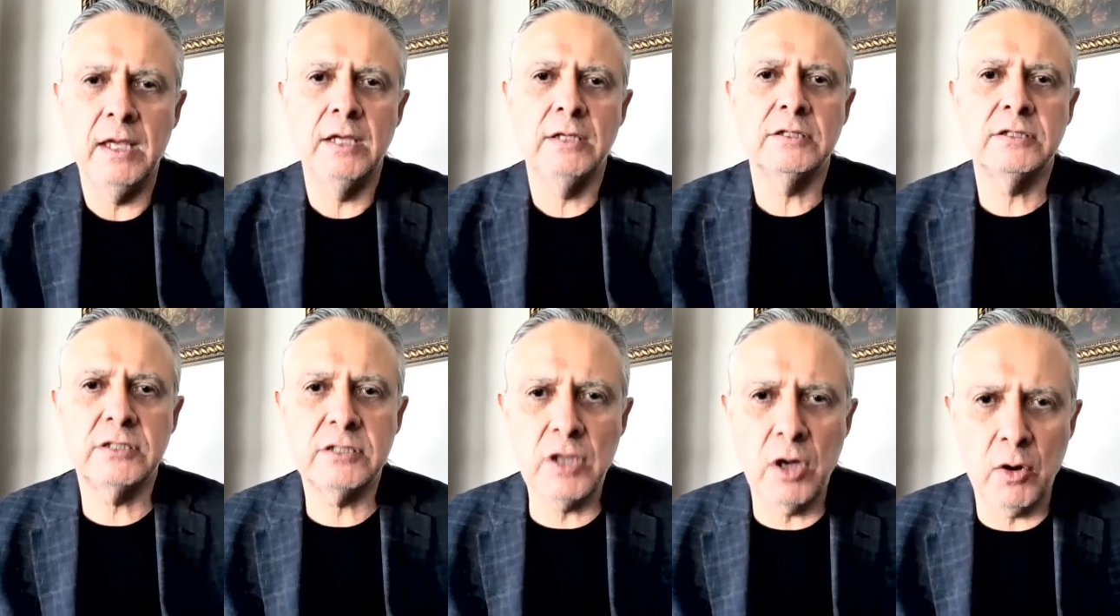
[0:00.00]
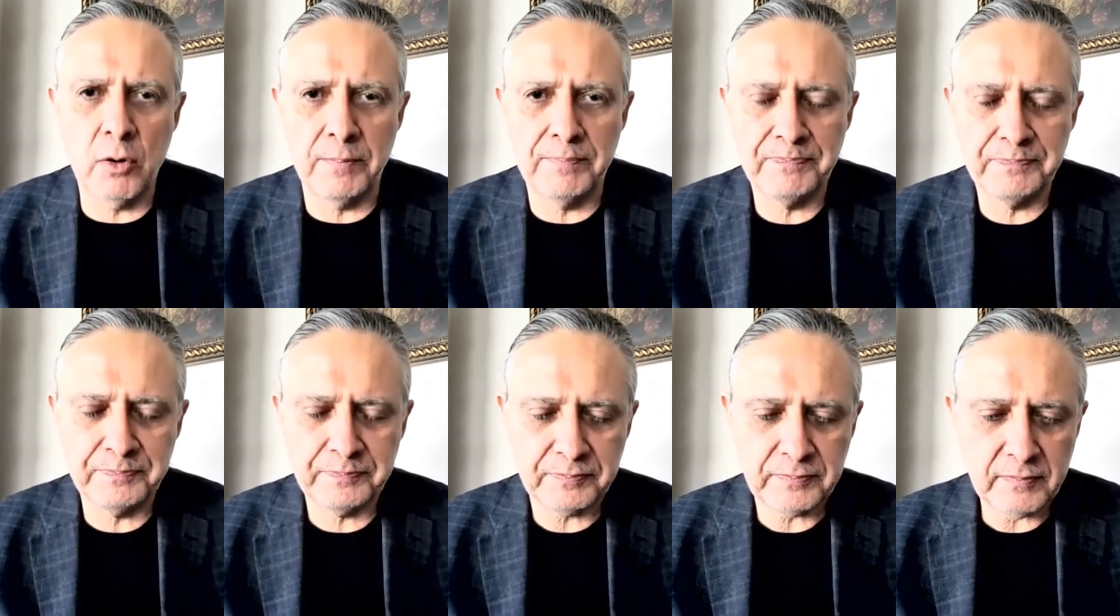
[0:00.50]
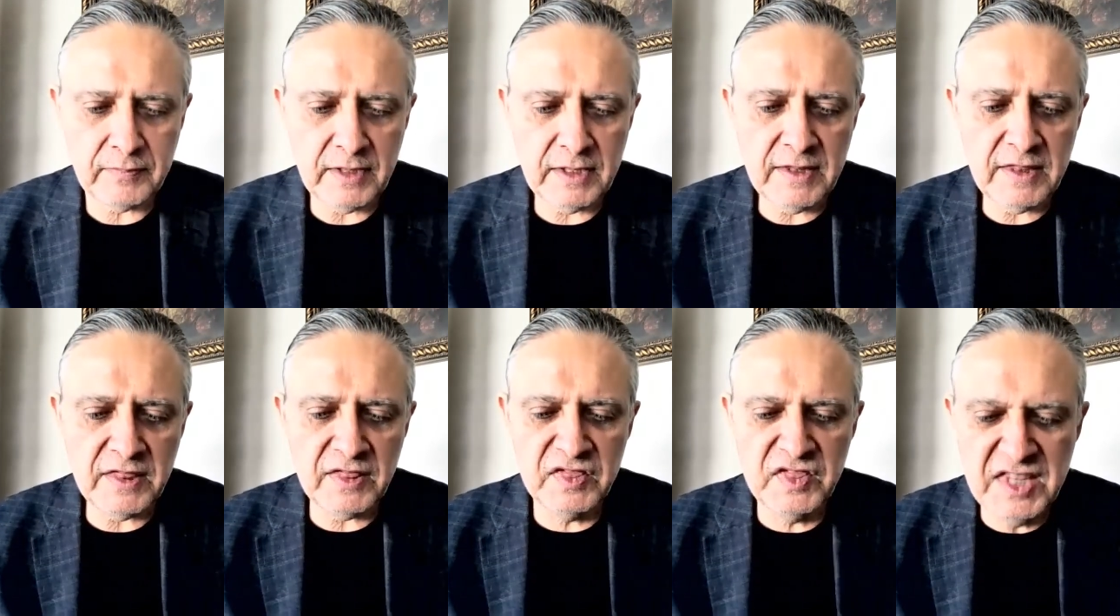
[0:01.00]
So
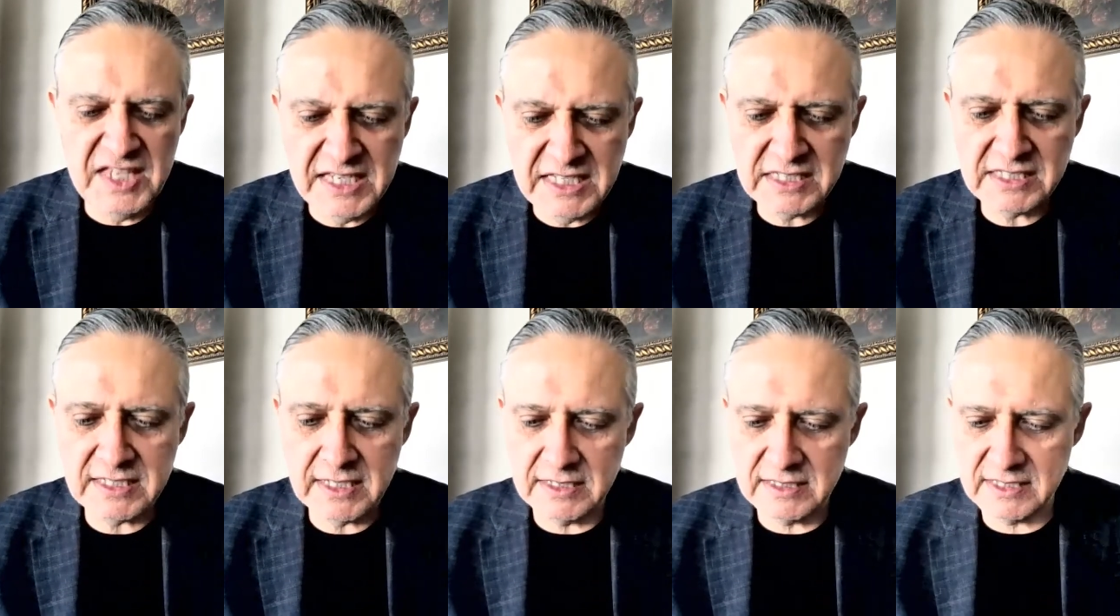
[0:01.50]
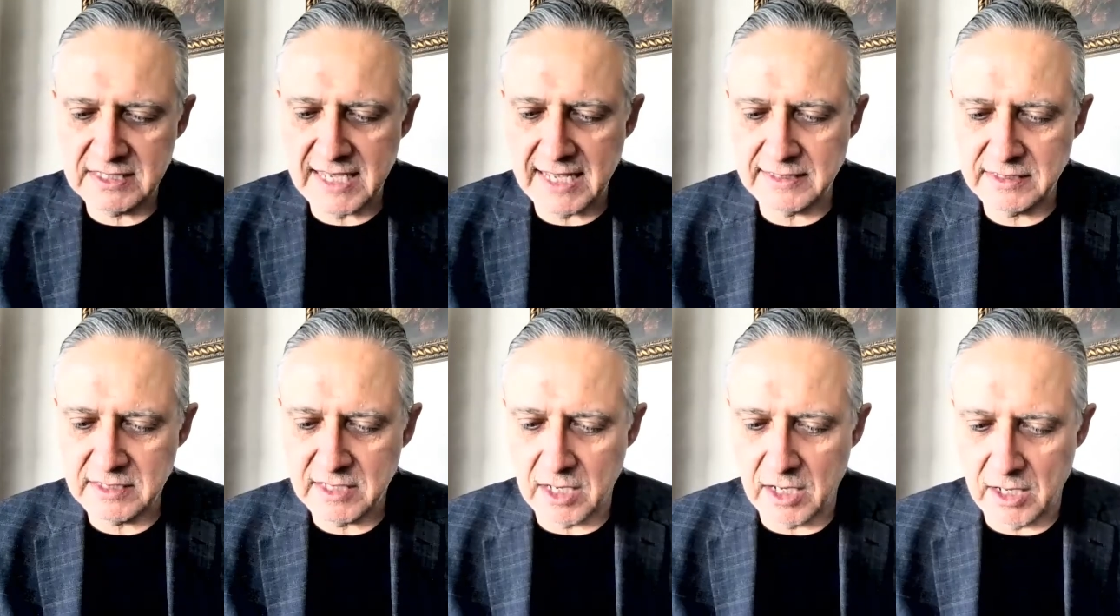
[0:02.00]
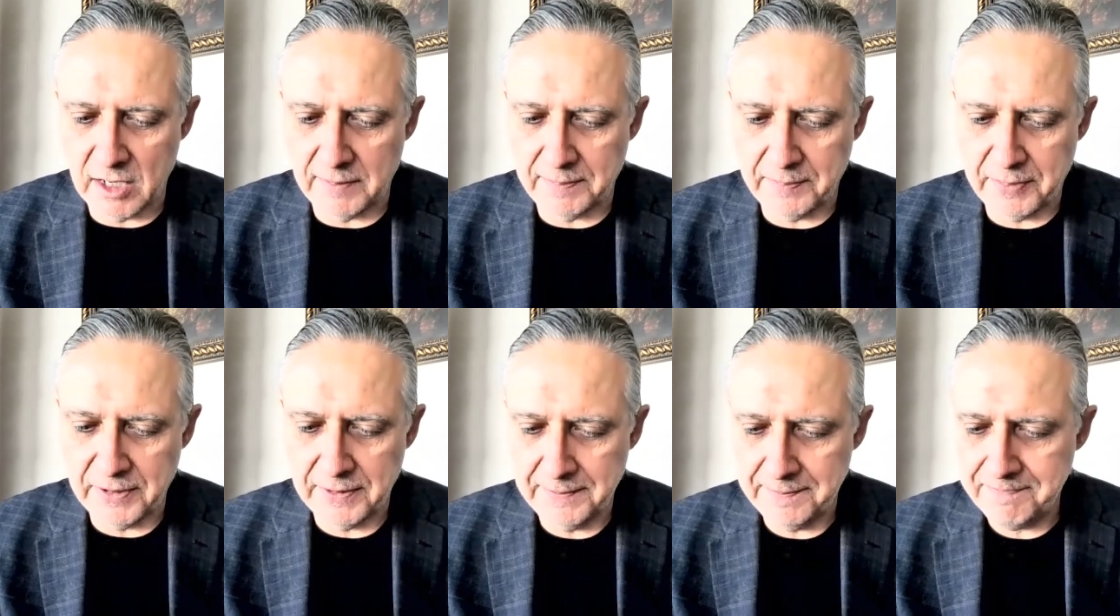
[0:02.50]
this sets up